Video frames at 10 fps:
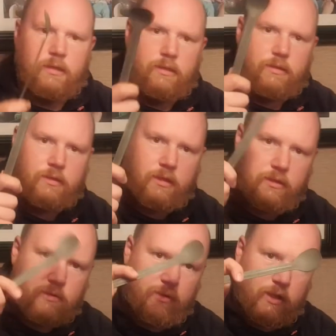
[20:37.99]
See
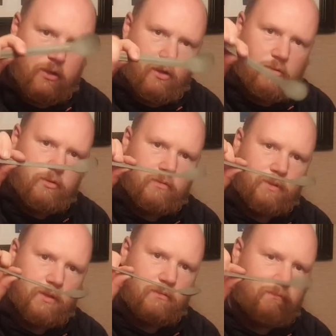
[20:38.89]
something long
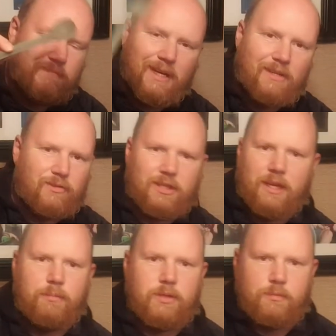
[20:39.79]
spoon. I just
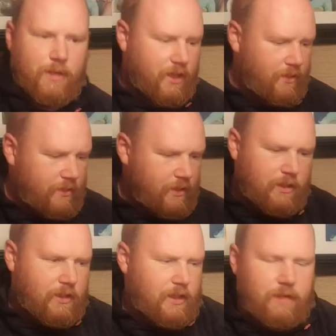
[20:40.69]
keep a spare.
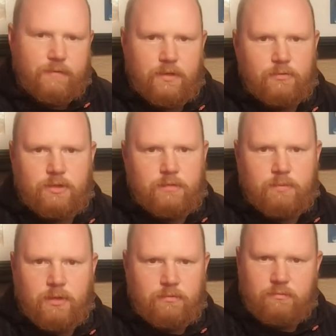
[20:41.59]
If I lose a
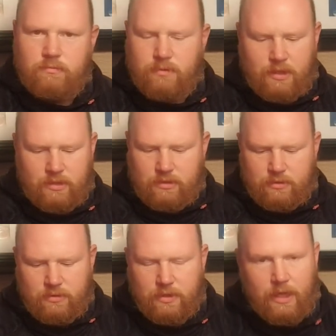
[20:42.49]
spoon, it's
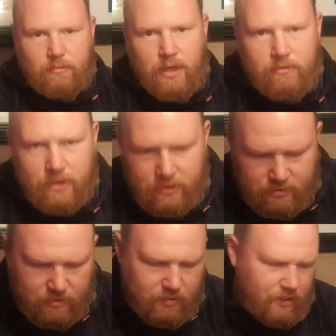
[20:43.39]
just a nightmare in it,
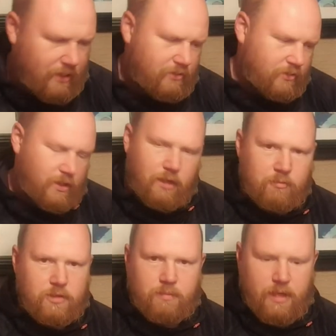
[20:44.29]
so I just keep
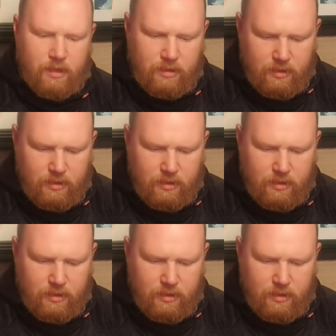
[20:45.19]
a spare.